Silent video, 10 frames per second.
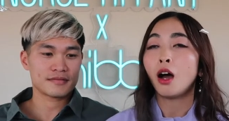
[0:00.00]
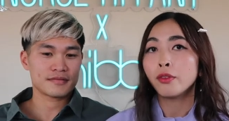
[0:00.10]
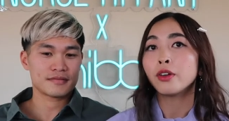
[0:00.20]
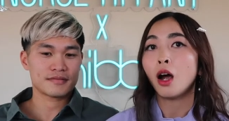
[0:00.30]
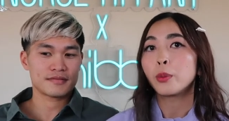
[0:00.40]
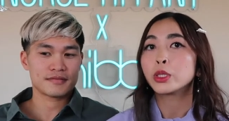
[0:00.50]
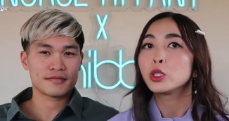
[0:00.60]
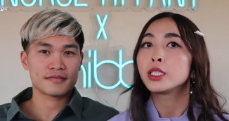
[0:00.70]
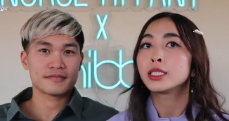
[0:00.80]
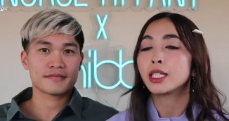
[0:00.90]
Speaker 1: offer
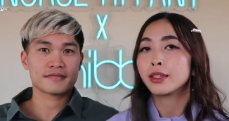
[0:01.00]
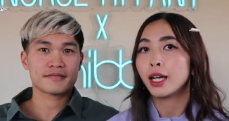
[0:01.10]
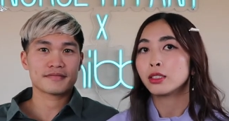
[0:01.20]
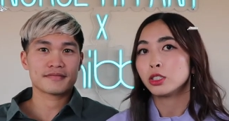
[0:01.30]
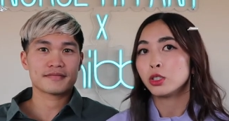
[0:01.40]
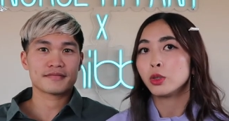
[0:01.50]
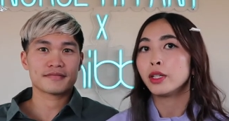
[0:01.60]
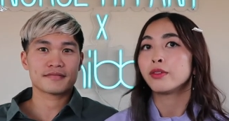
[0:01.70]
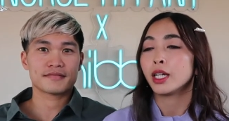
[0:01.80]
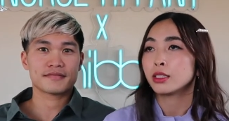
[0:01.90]
opportunities like that
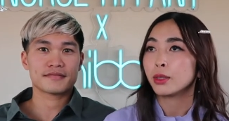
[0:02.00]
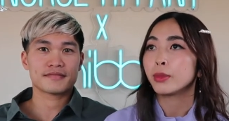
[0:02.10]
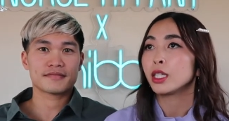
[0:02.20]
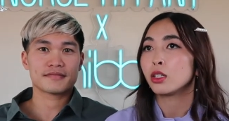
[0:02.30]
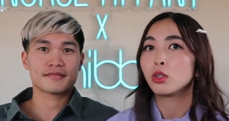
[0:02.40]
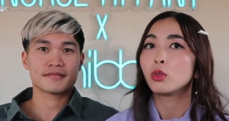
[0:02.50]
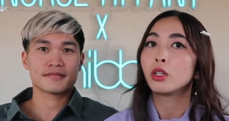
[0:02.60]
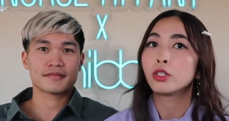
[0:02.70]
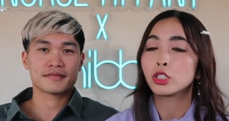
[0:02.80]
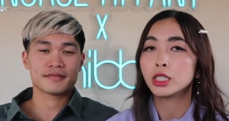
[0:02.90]
too, if that's something
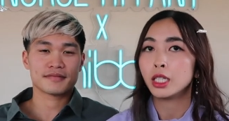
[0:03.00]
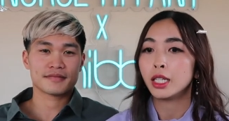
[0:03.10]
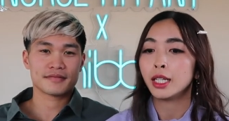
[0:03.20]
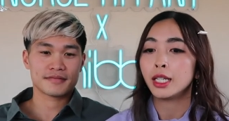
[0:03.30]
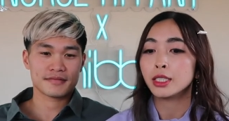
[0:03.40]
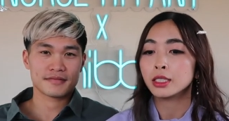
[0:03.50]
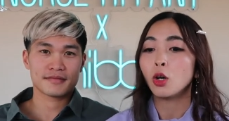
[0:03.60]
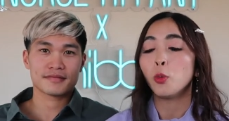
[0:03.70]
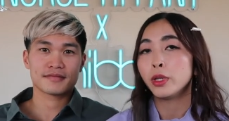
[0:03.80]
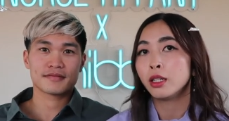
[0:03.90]
you're interested in. And it
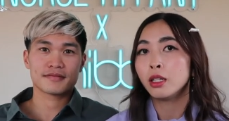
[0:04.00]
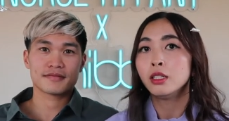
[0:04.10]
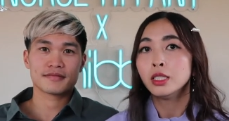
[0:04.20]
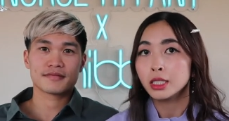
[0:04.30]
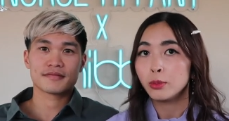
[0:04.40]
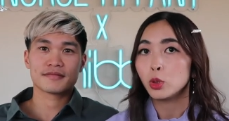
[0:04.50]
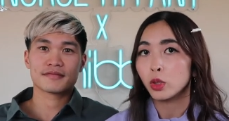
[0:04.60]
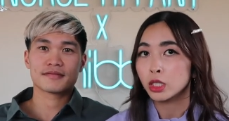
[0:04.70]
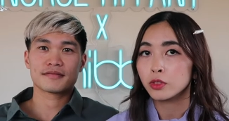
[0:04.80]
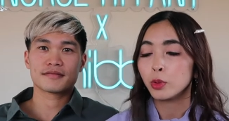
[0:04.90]
does open some
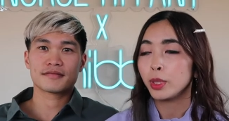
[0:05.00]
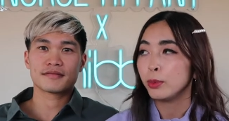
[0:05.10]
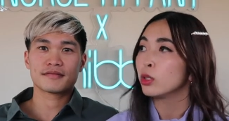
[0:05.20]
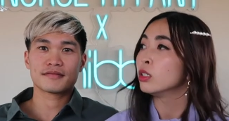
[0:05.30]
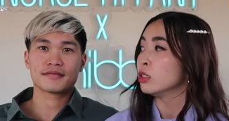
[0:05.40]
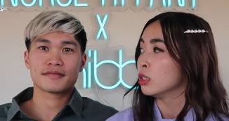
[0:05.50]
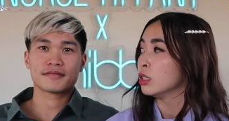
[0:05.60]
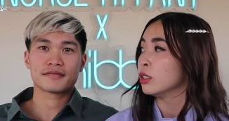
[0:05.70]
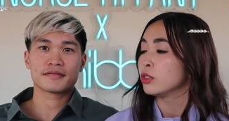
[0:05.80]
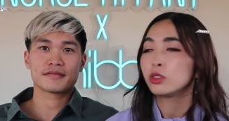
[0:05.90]
doors for
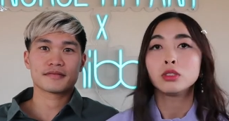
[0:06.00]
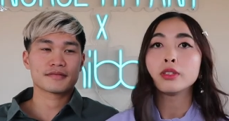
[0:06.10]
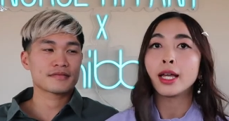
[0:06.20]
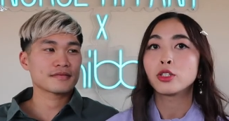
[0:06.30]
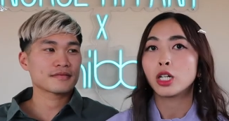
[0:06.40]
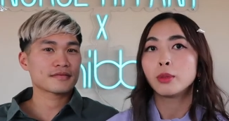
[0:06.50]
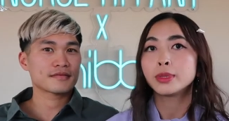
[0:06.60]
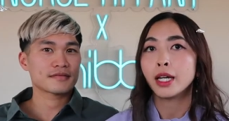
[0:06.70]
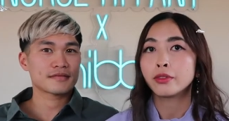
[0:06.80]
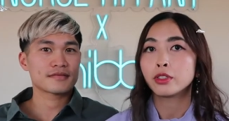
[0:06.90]
people to land
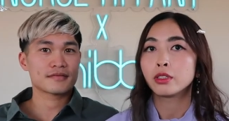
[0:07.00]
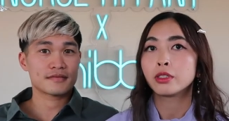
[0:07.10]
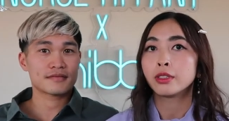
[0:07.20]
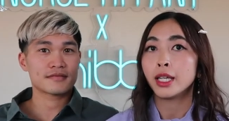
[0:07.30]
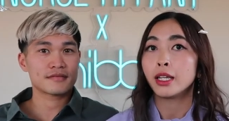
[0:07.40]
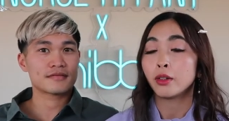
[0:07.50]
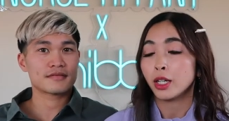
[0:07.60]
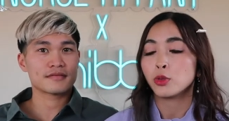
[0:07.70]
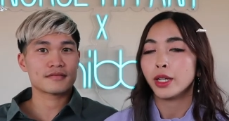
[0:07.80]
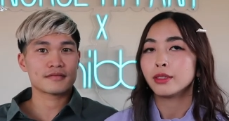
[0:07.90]
jobs after they
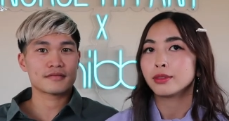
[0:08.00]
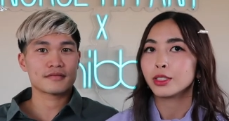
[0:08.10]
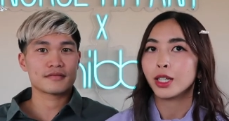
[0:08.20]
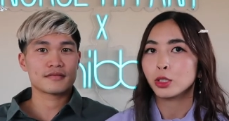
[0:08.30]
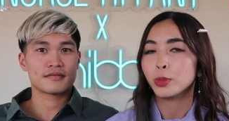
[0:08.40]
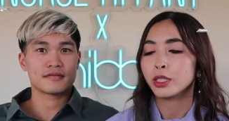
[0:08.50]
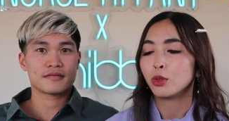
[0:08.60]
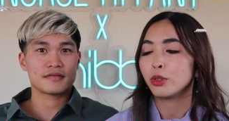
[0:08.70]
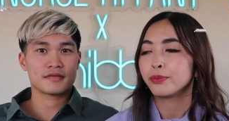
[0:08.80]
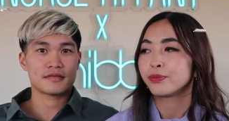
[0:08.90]
graduate. So that's pretty
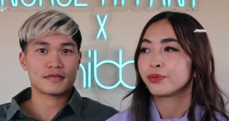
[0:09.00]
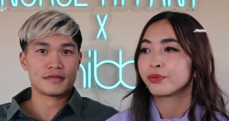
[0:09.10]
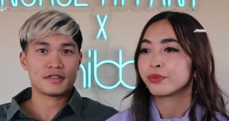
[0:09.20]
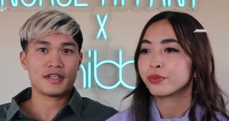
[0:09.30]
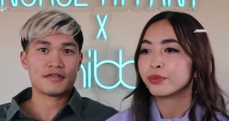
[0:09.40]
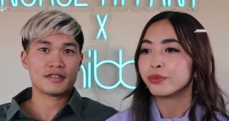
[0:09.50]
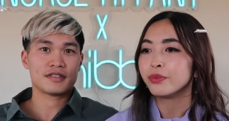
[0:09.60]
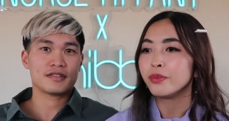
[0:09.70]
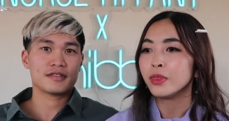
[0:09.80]
cool. Definitely.